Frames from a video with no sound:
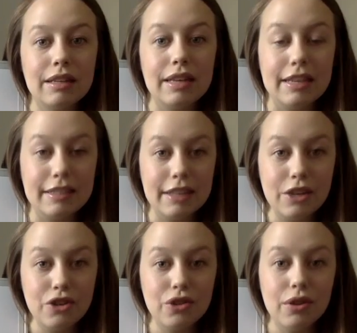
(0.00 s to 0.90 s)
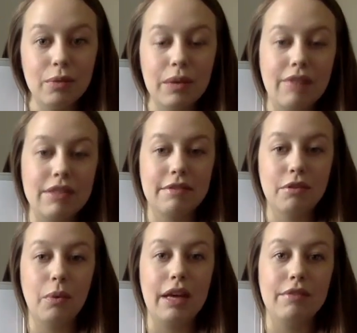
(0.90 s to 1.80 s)
English. We have a
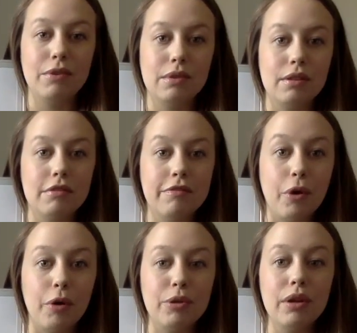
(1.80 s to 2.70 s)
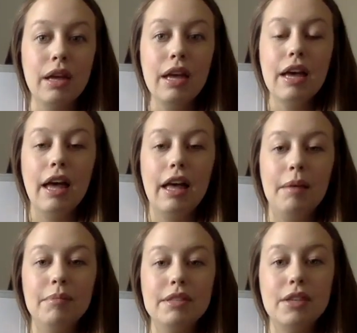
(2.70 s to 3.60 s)
different way of using the formal.
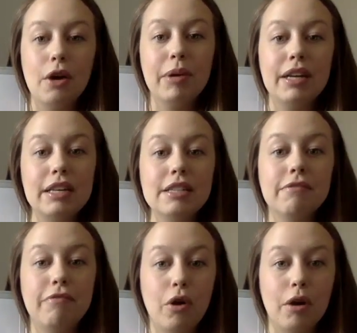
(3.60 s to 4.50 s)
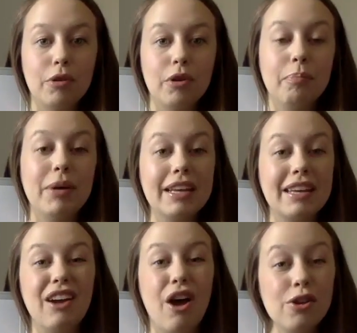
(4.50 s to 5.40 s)
But it is formal, but it
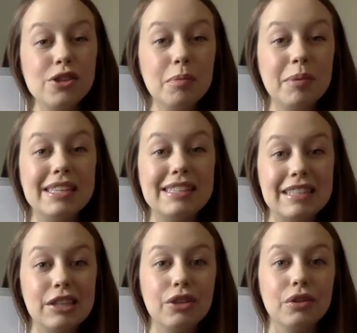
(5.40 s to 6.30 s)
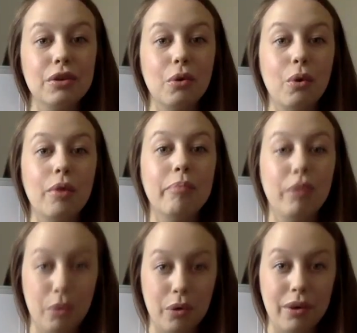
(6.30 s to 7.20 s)
can also be singular or
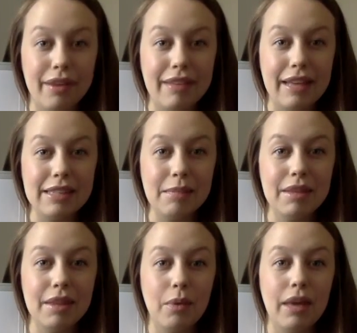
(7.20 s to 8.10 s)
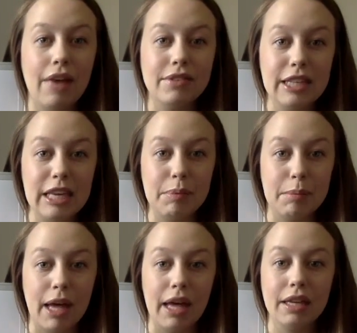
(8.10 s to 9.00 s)
plural, and that's something that we have to keep in
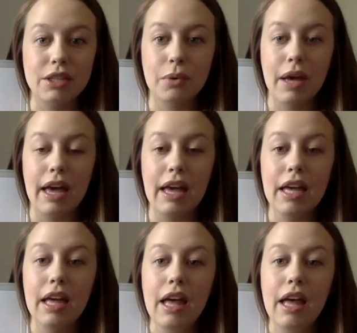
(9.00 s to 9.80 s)
mind, okay?